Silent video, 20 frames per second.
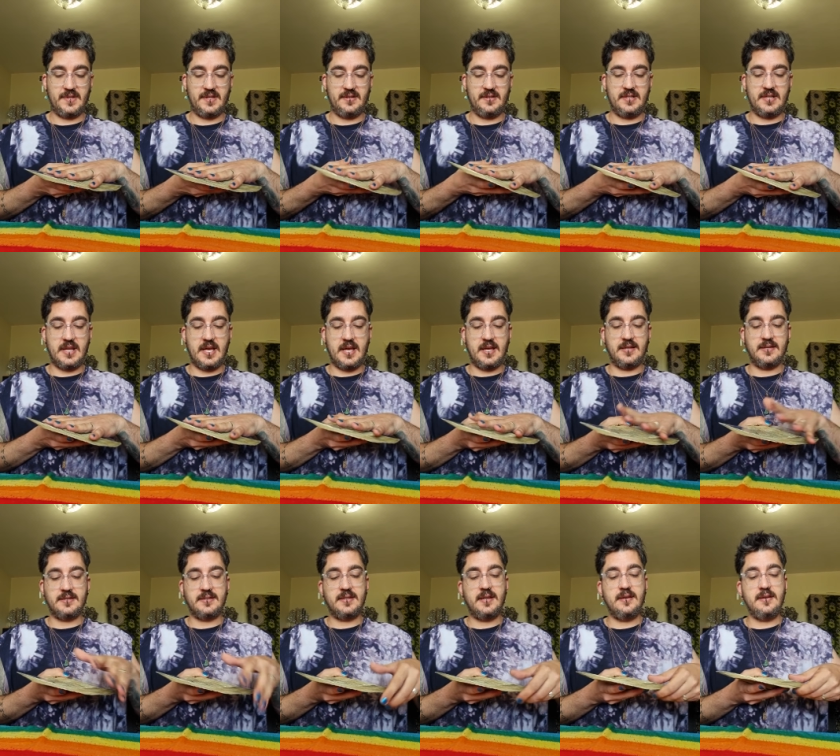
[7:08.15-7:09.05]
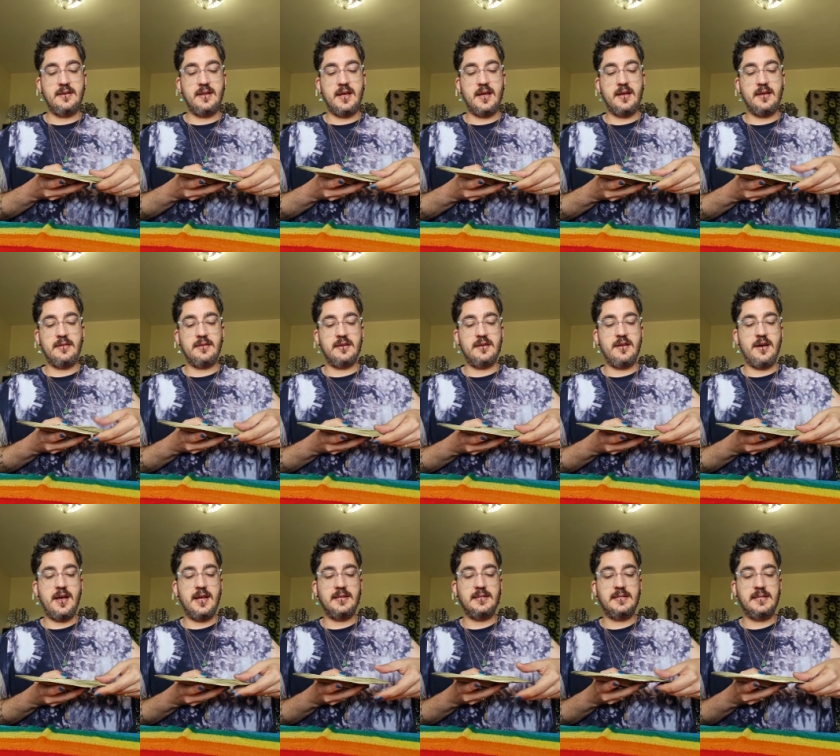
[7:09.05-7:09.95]
Today is Sunday, the
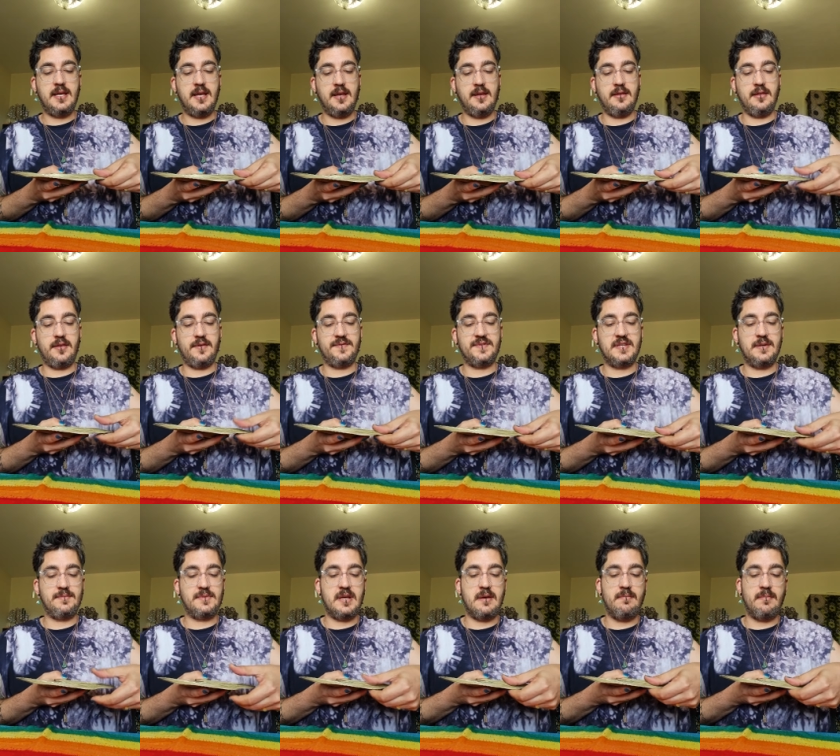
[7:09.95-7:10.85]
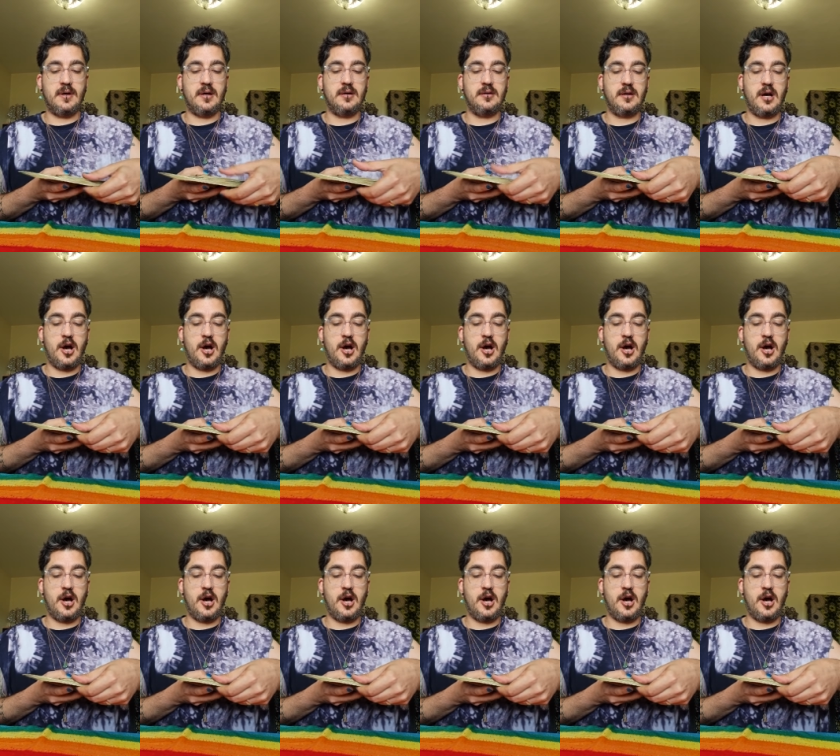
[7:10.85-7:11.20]
19th of September.